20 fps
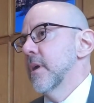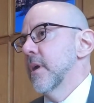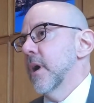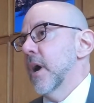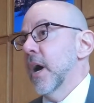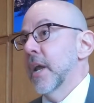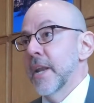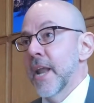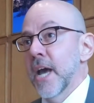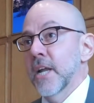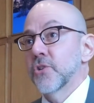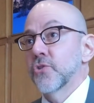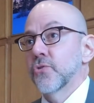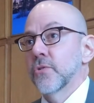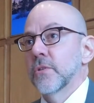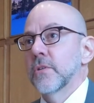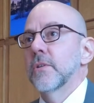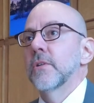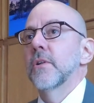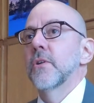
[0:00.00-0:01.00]
a
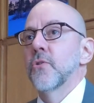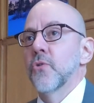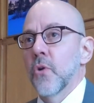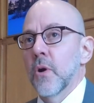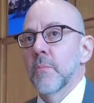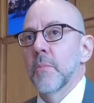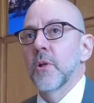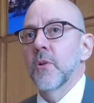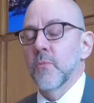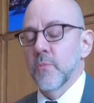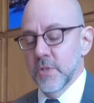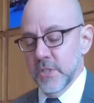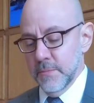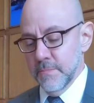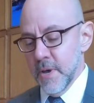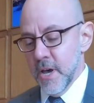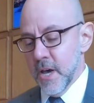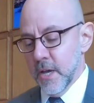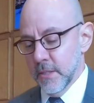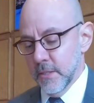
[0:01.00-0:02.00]
natural, normal
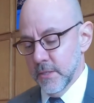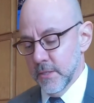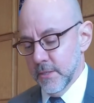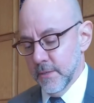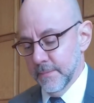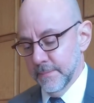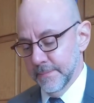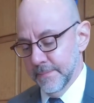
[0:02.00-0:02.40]
response,